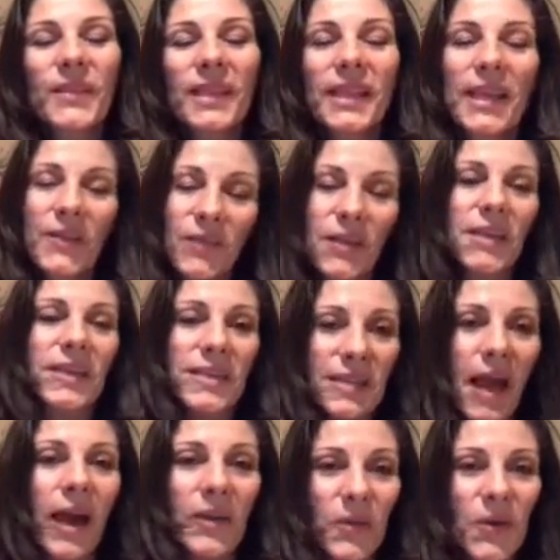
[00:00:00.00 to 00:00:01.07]
leaving us
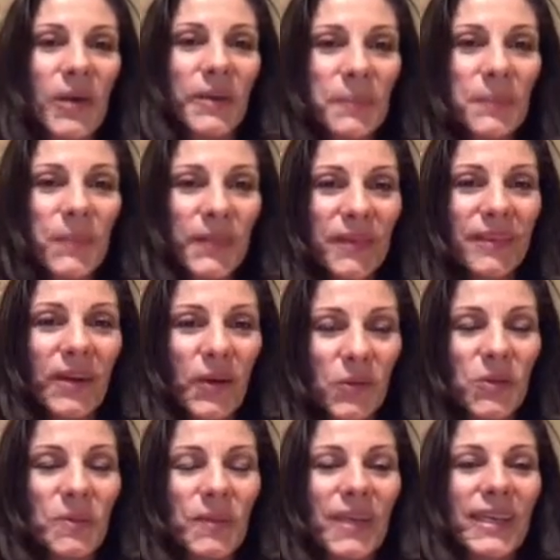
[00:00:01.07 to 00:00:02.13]
hungry
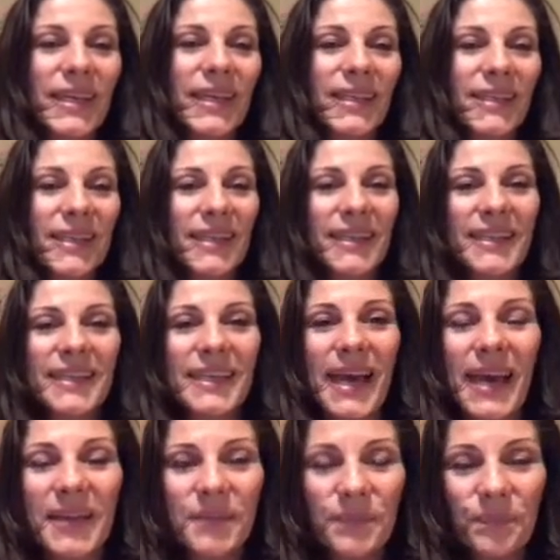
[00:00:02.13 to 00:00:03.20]
ultimately at the end of the
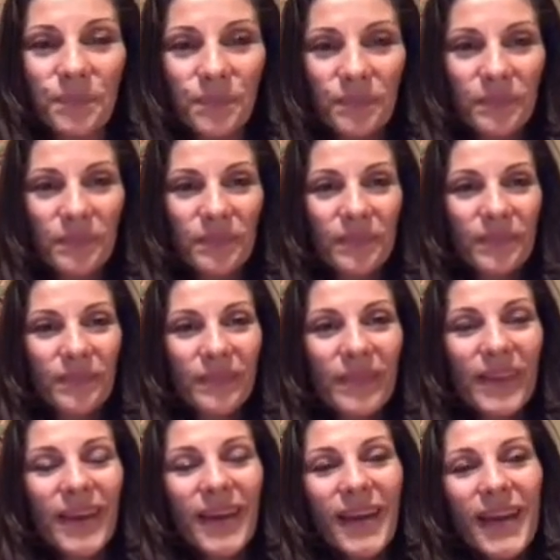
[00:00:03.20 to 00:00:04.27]
day.
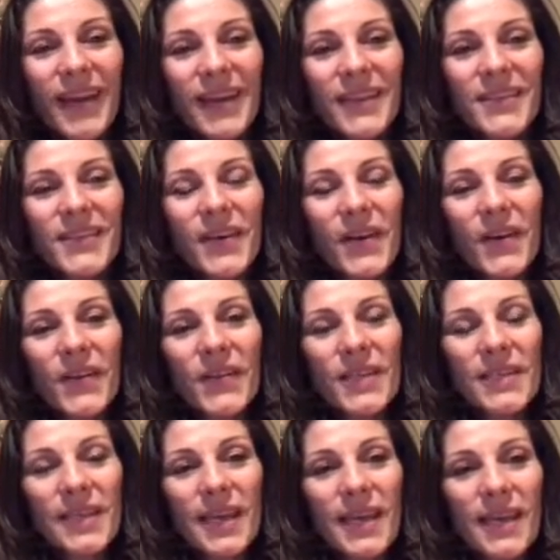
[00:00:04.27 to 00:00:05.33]
So
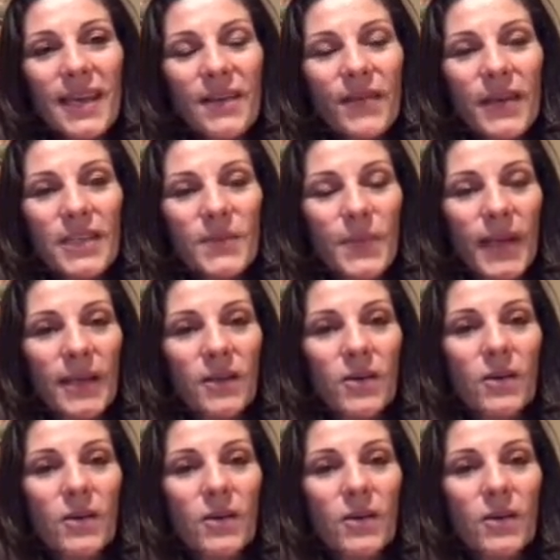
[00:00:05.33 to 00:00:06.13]
this eve has been